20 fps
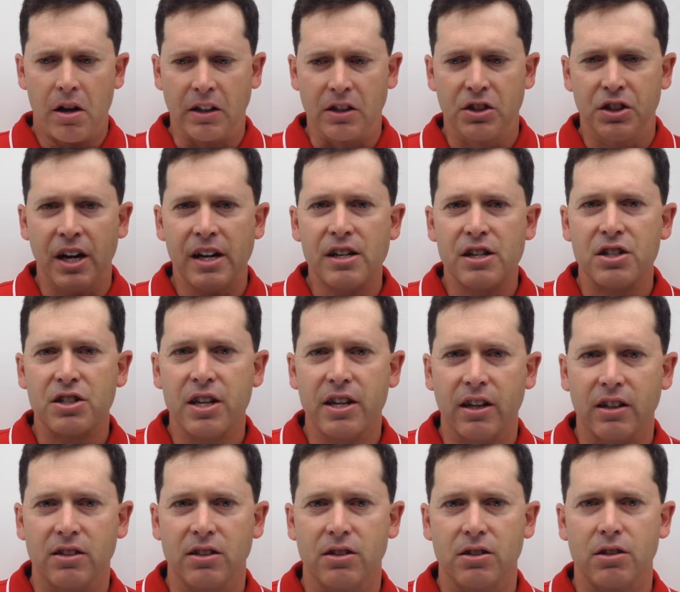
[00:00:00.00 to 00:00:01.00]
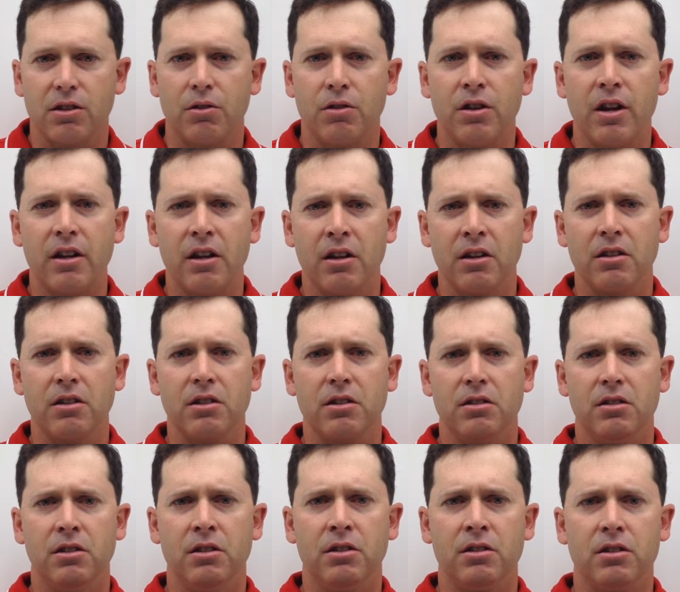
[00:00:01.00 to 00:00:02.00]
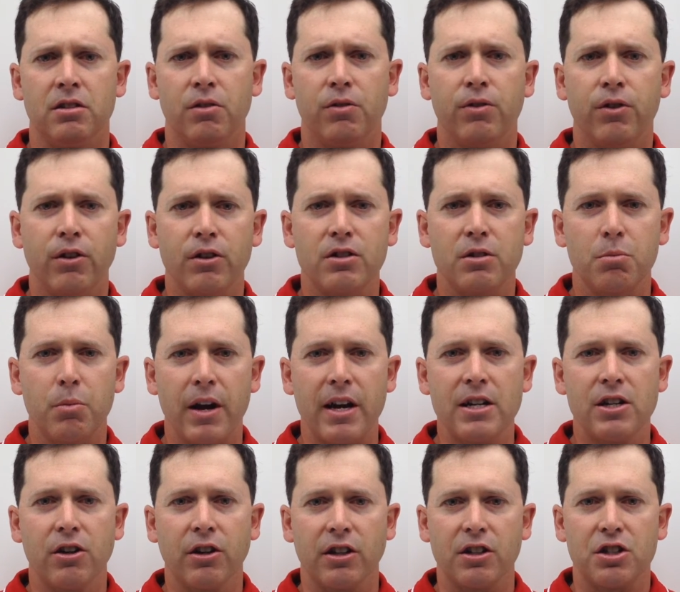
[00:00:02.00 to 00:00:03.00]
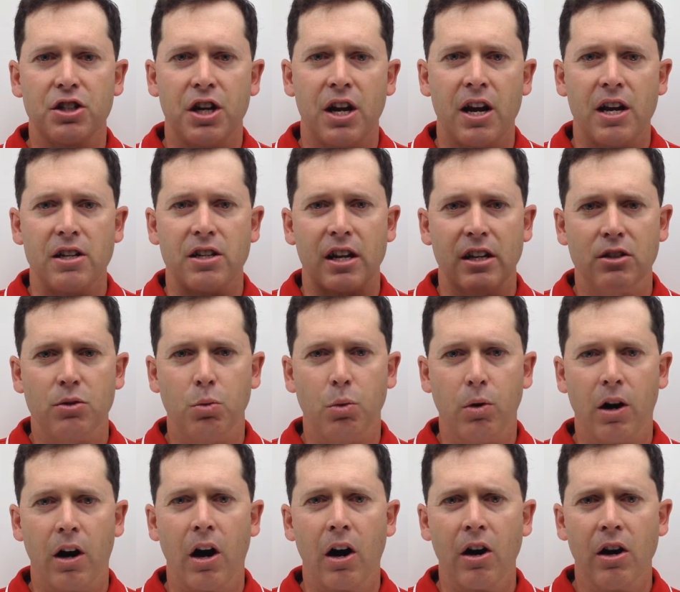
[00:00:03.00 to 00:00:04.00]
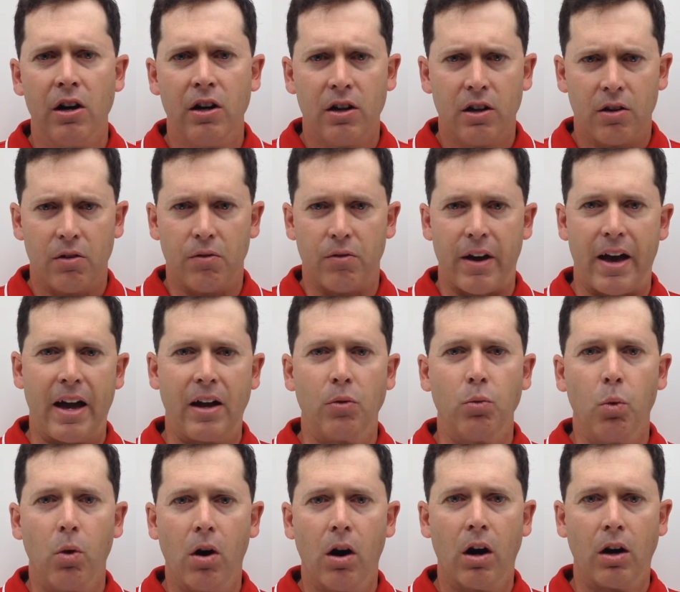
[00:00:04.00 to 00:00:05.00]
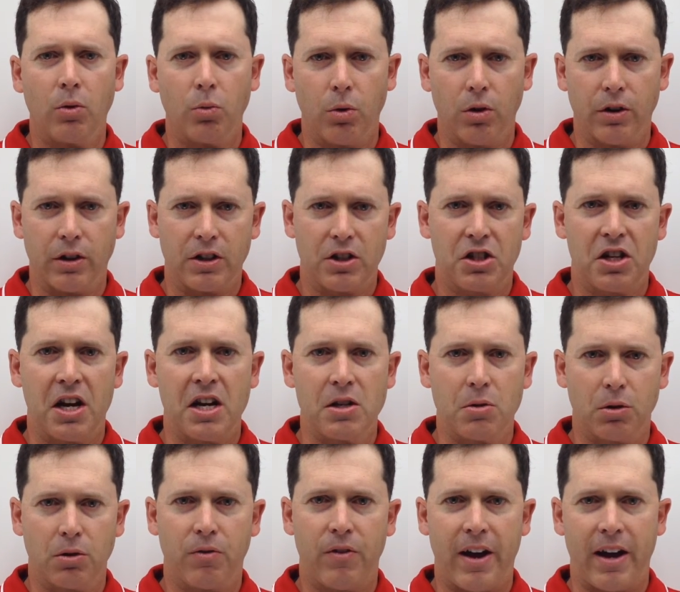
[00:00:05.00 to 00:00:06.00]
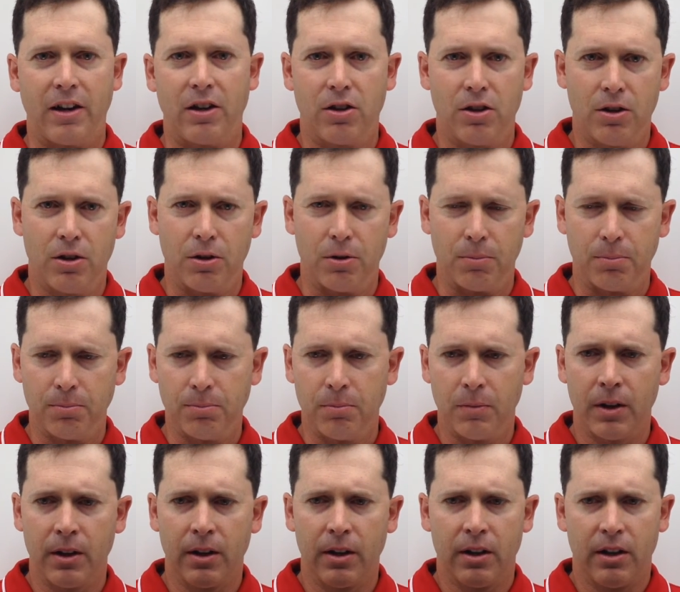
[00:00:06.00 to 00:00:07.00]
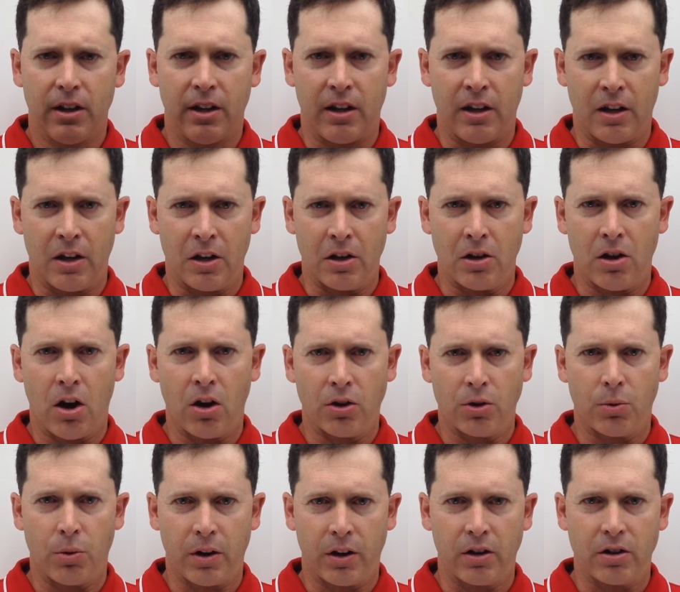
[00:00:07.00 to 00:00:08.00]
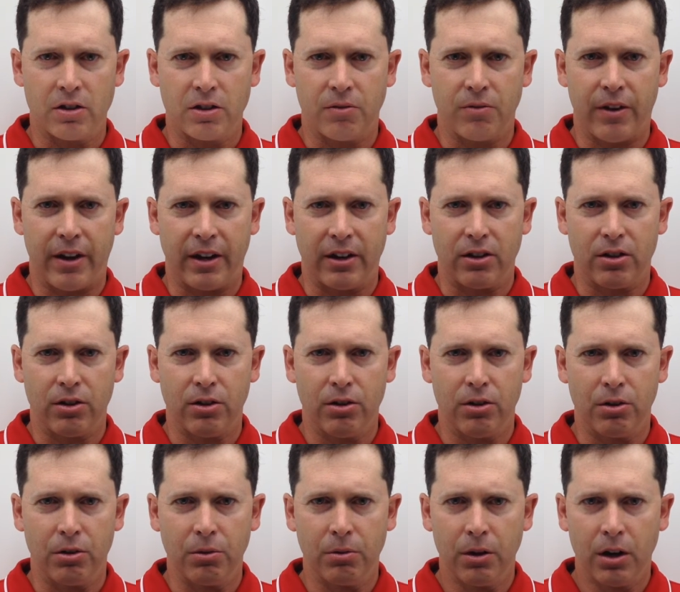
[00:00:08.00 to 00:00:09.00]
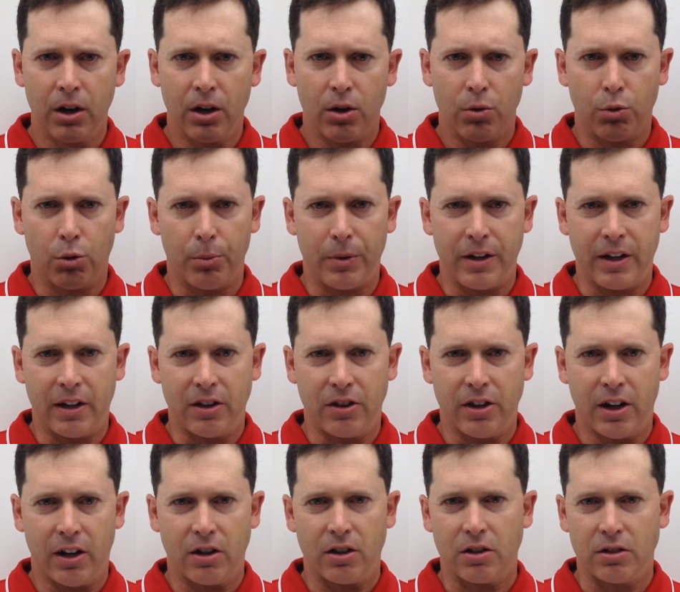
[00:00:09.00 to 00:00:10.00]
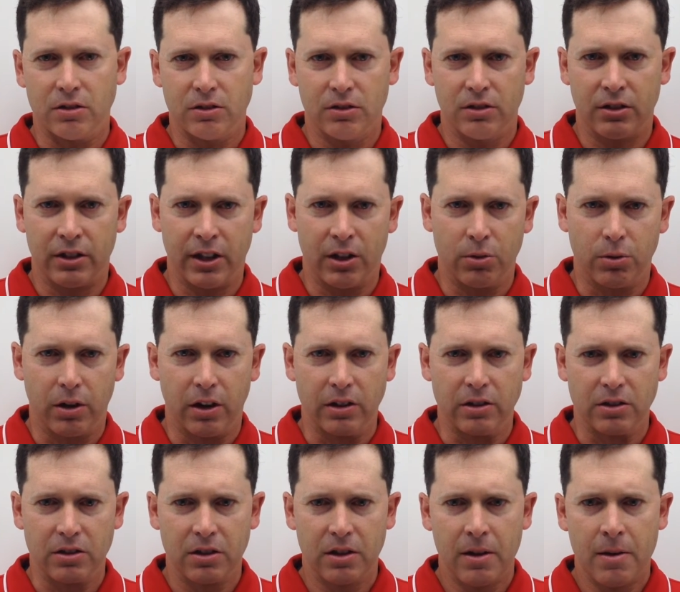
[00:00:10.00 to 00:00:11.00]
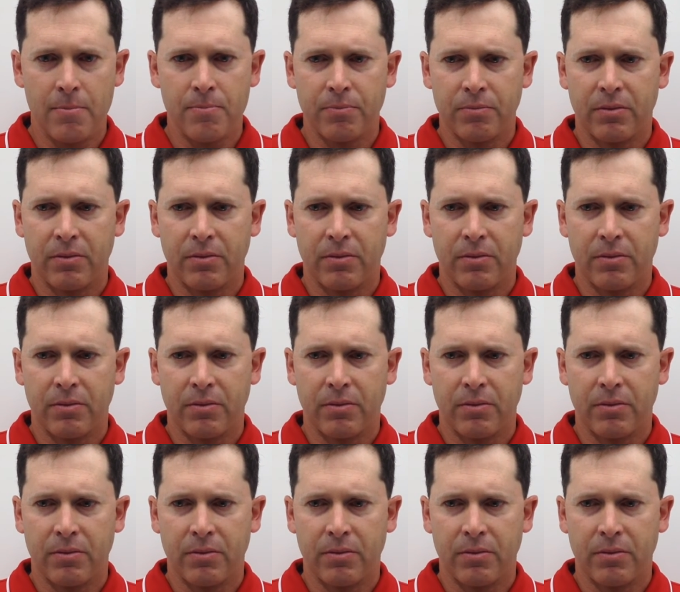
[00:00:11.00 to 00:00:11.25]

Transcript: Exchange 6 is the first major exchange. That's where Van 1 will exchange with Van 2, and all the runners in Van 2 will begin their runs.